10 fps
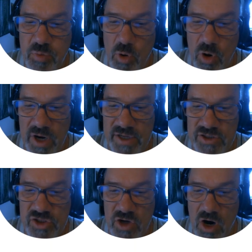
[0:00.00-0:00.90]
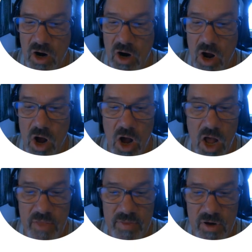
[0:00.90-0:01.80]
points are
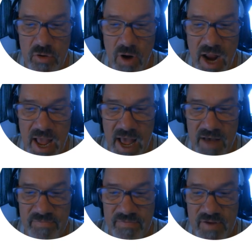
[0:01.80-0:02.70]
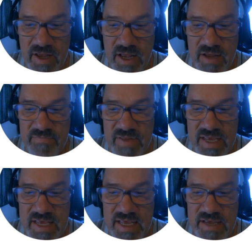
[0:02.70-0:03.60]
on the graph of the
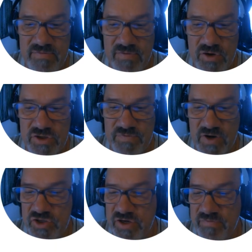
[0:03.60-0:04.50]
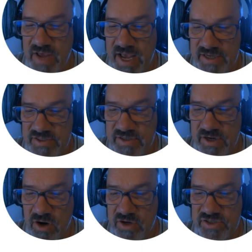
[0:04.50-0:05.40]
inverse function of x, the
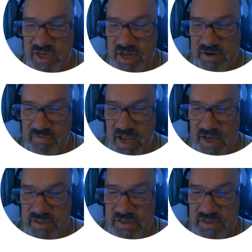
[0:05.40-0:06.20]
arc sine of x.